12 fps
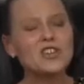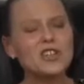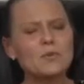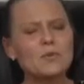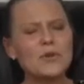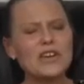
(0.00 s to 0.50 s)

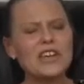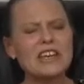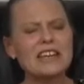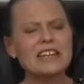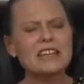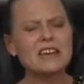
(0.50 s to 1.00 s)
to
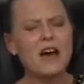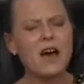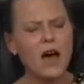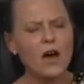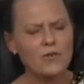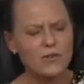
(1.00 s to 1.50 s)
be
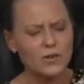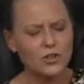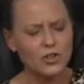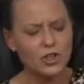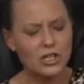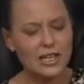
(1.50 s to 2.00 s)

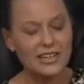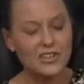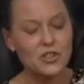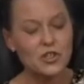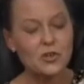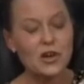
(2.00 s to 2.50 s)

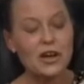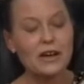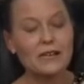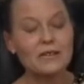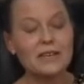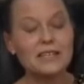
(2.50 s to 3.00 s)
encouraging to
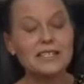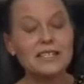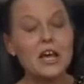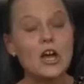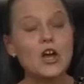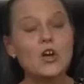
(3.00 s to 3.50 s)

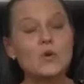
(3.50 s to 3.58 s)
others